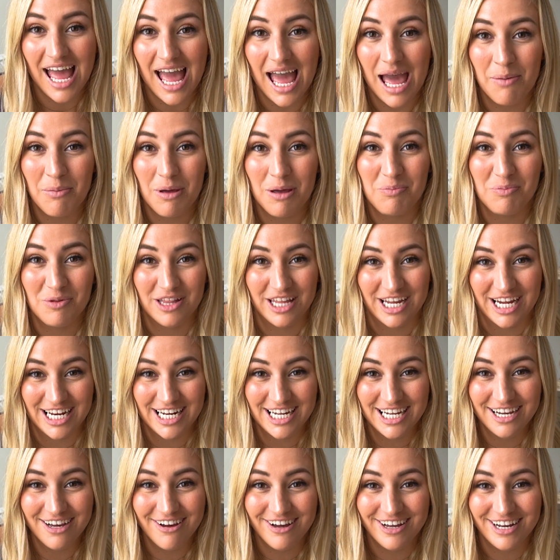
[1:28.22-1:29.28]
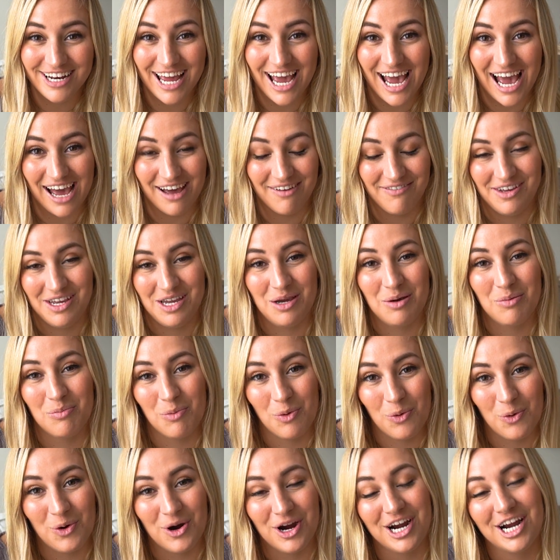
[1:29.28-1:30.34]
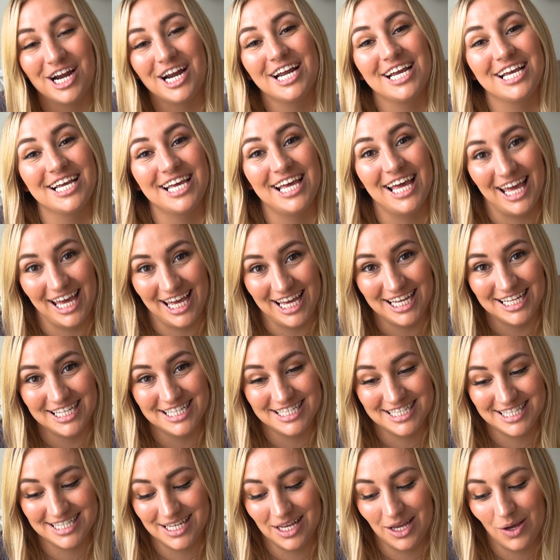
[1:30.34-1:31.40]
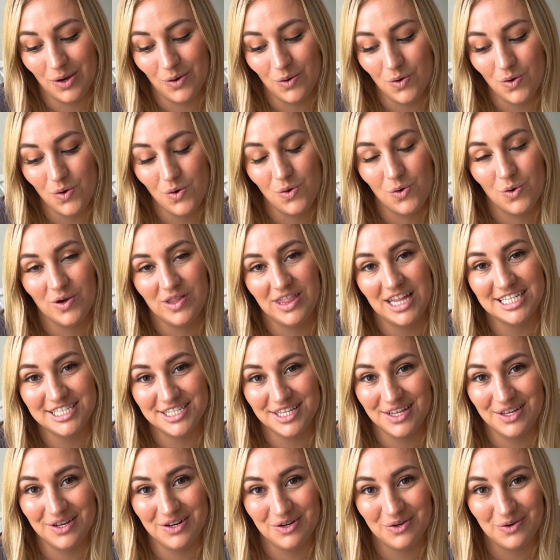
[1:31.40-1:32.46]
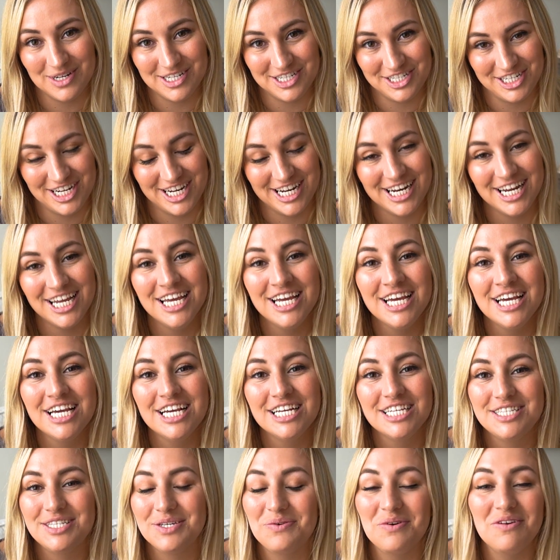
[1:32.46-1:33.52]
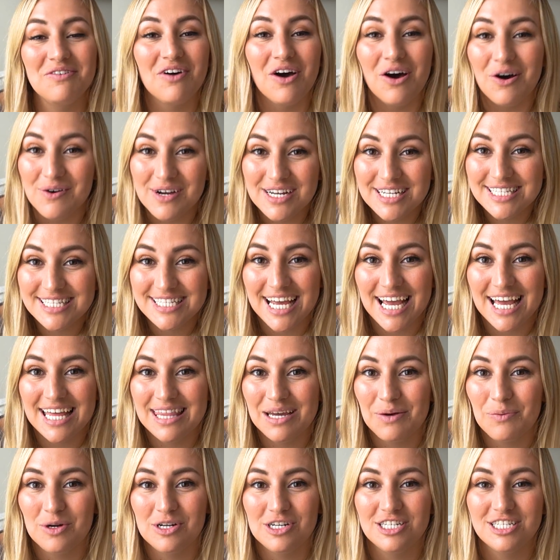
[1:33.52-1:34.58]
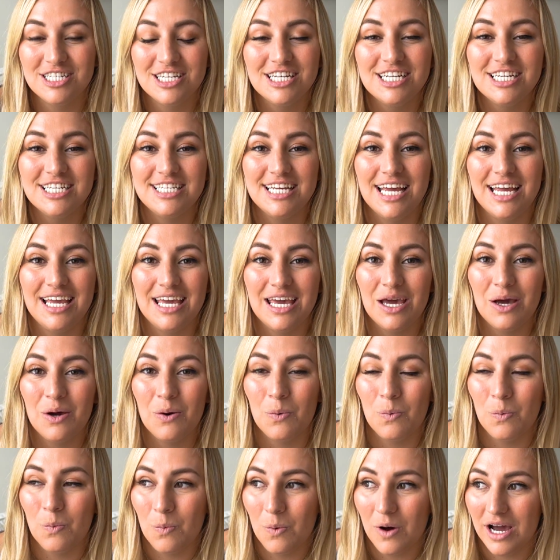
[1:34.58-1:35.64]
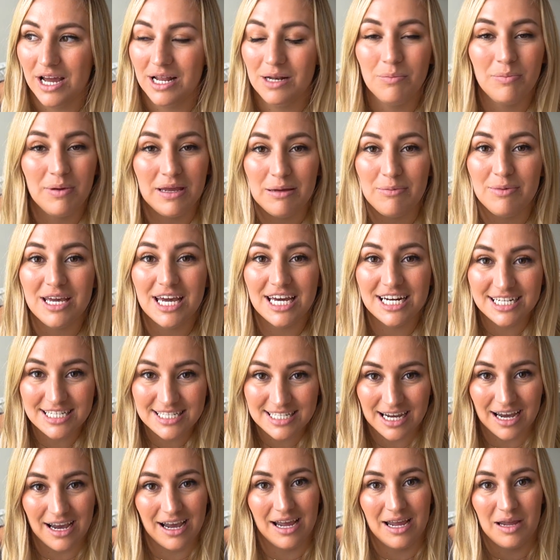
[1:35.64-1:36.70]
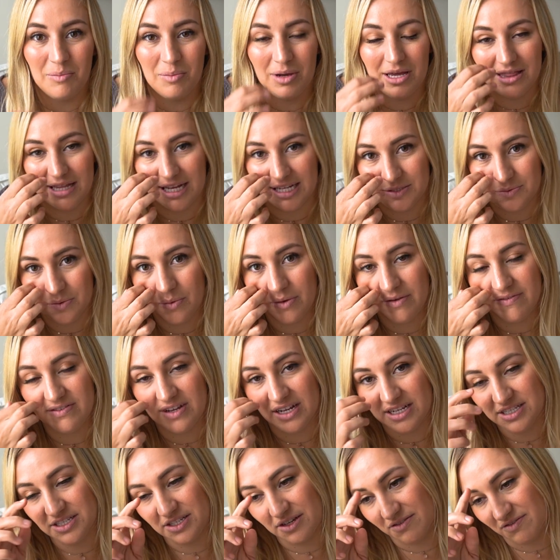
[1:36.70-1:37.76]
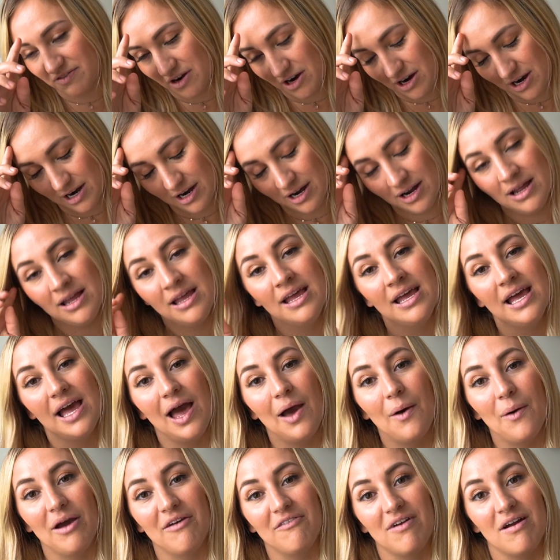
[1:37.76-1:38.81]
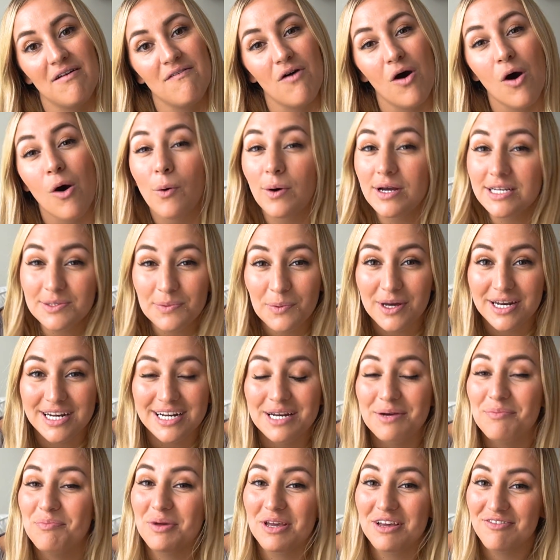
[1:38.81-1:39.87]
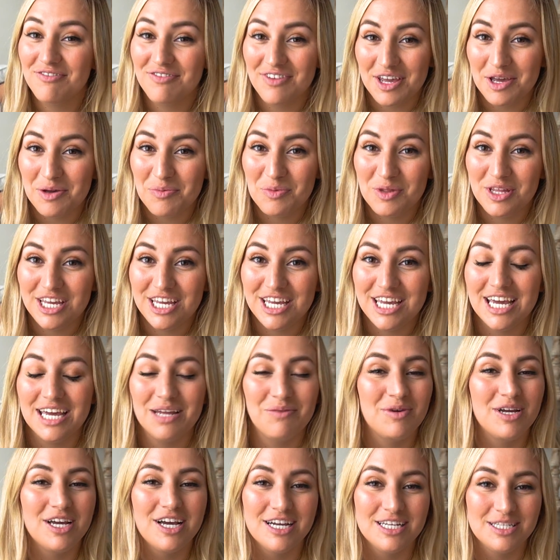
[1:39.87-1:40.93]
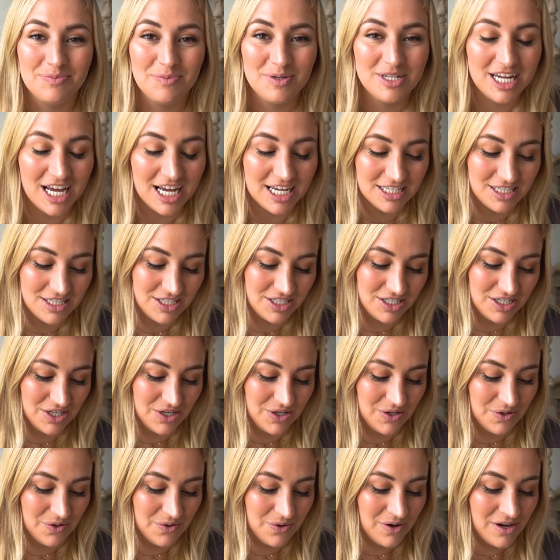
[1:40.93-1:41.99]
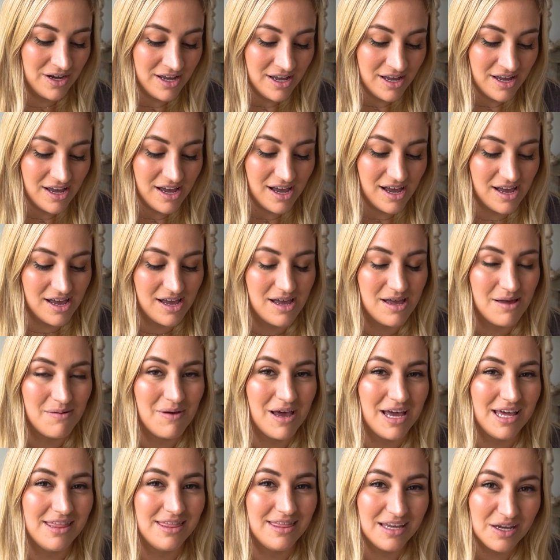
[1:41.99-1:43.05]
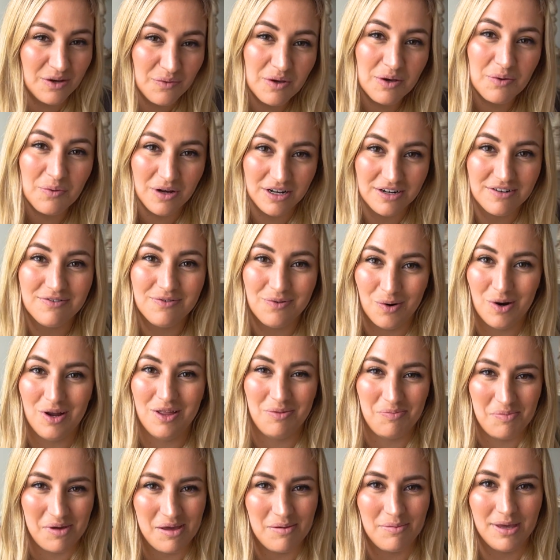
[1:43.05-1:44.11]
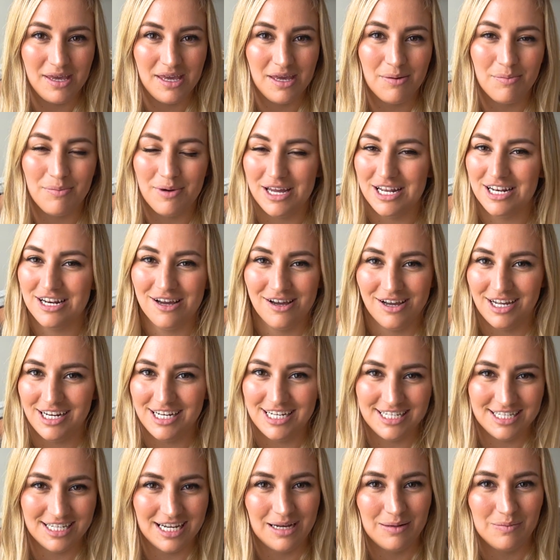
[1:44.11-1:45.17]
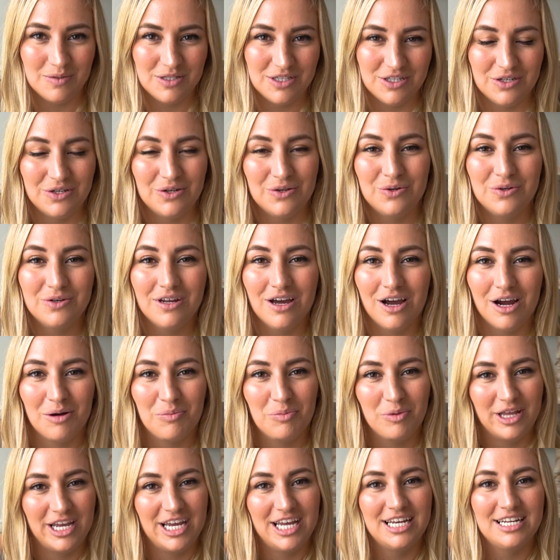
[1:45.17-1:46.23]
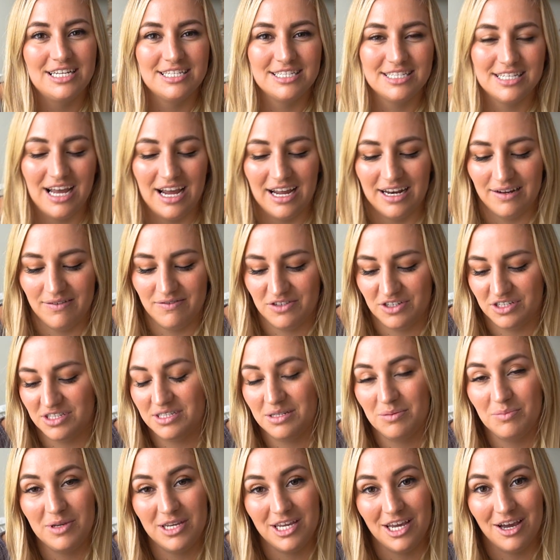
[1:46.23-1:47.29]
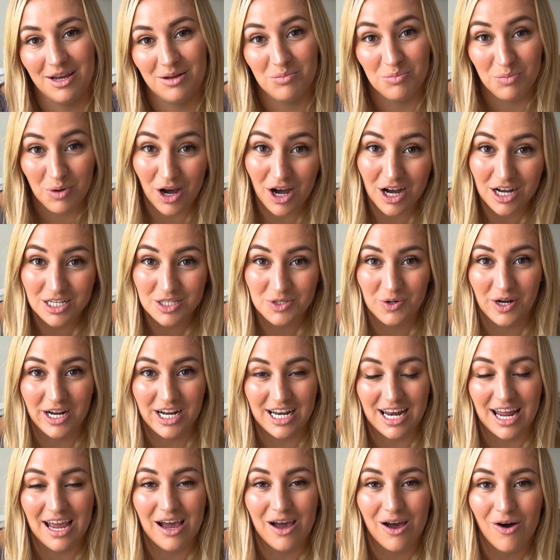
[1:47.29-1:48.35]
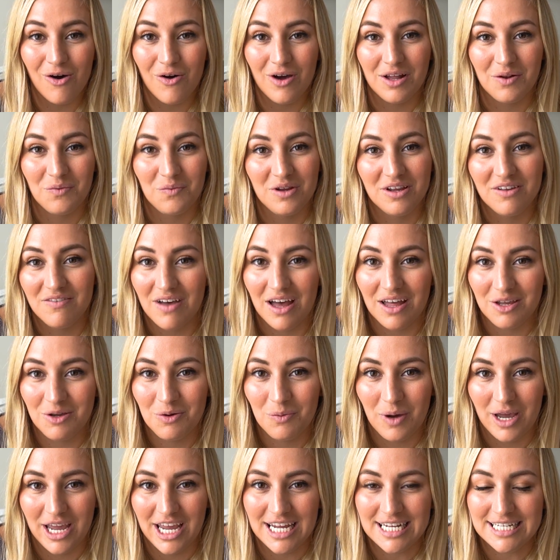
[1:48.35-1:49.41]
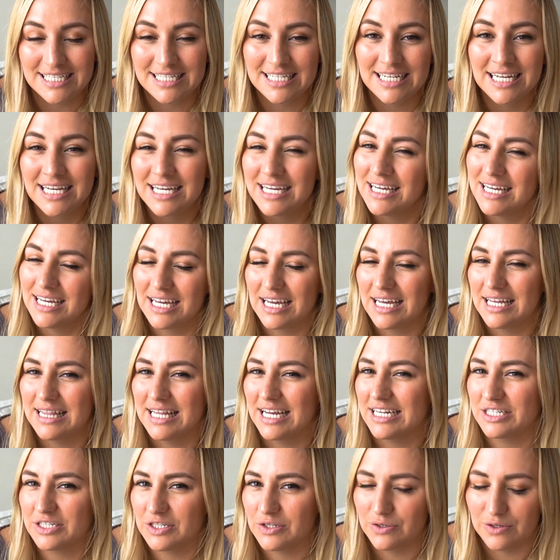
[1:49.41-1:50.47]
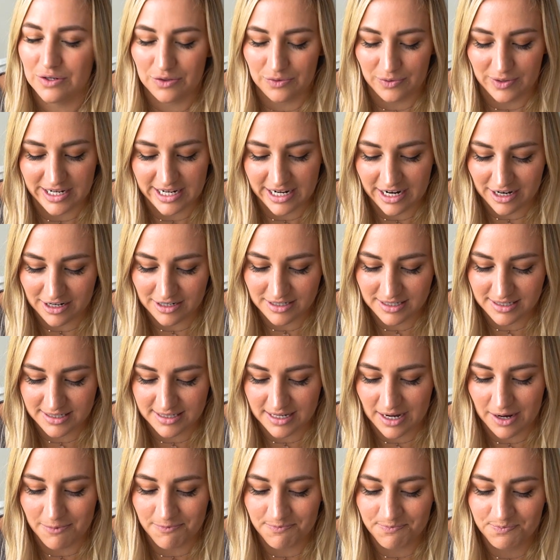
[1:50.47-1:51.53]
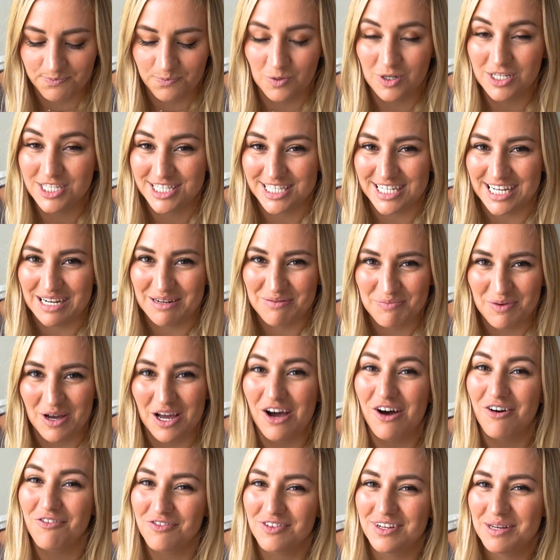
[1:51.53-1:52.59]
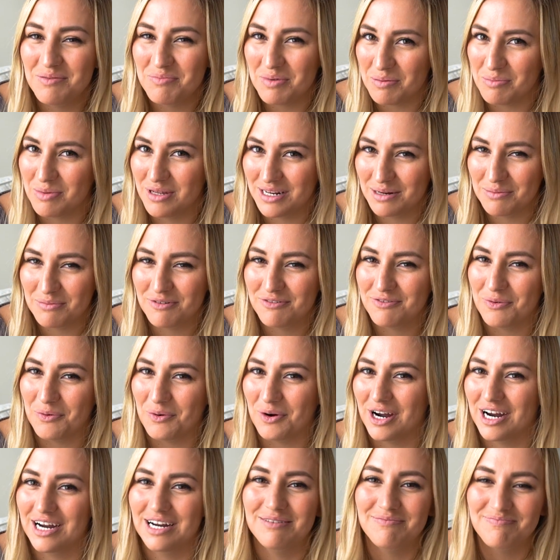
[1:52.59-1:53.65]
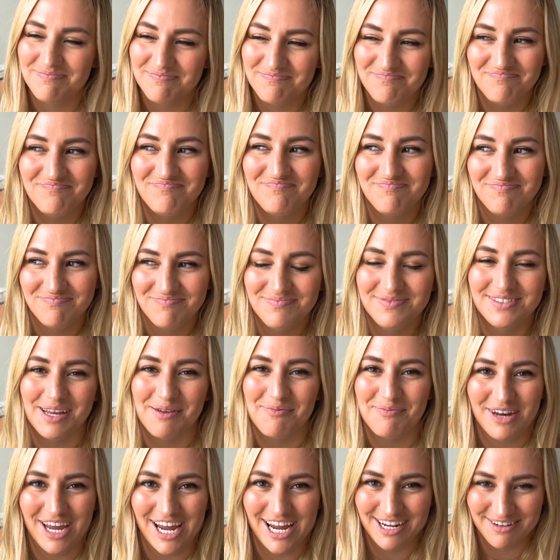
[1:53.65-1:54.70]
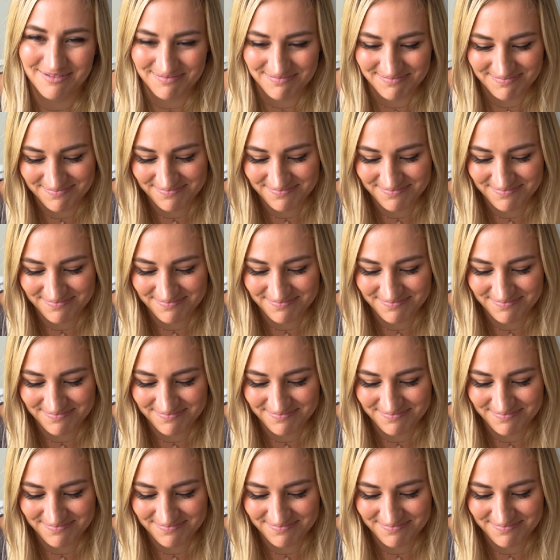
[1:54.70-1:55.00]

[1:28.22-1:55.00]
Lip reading: Am I planning on having more kids? Whew, that's a loaded question. So we've always said that we're just gonna take it one baby at a time, and that's what we've done so far. However, I've always wanted a big family, and my husband has too. I think we want a fourth baby, but not anytime soon. Our plan is kind of just to be on pause right now and reevaluate in like 2 to 3 years. So we'll see, but hopefully baby number 4 someday.